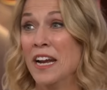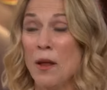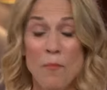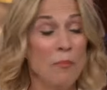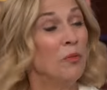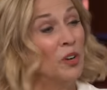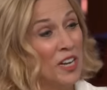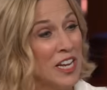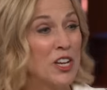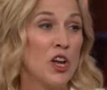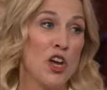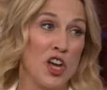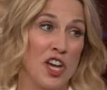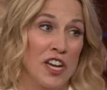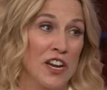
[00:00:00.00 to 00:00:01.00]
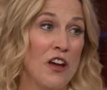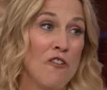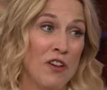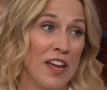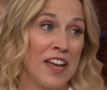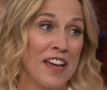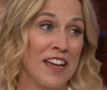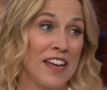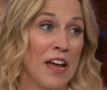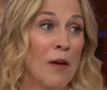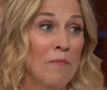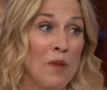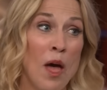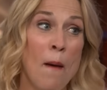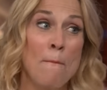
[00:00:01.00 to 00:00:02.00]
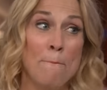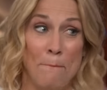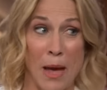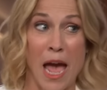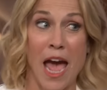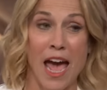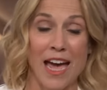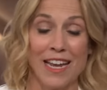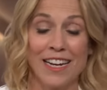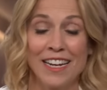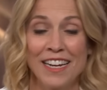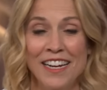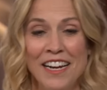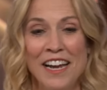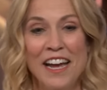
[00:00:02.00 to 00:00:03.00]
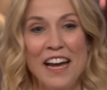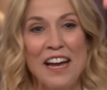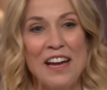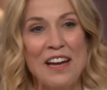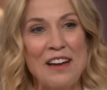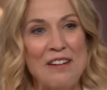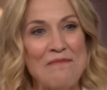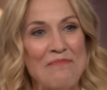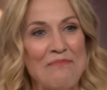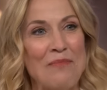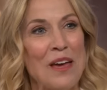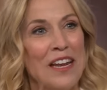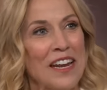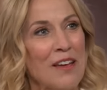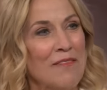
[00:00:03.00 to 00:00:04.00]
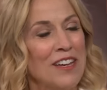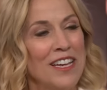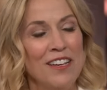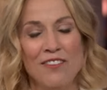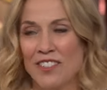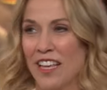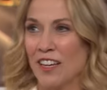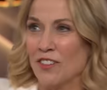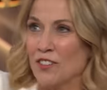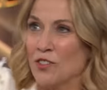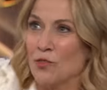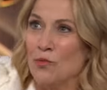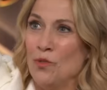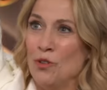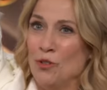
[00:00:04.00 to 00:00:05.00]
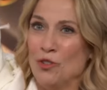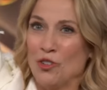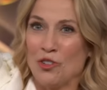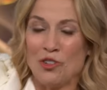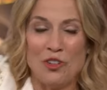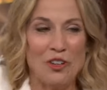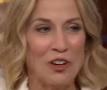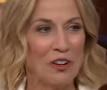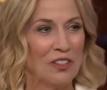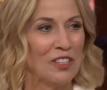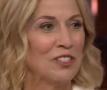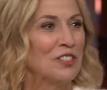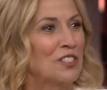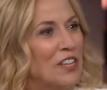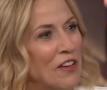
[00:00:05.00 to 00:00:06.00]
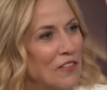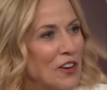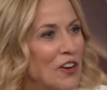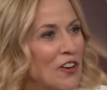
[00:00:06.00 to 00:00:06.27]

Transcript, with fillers: And I'm pretty good, okay? I'm, I'm not, not, bad. Um, but I mean, he was like swoosh, you know, little Steph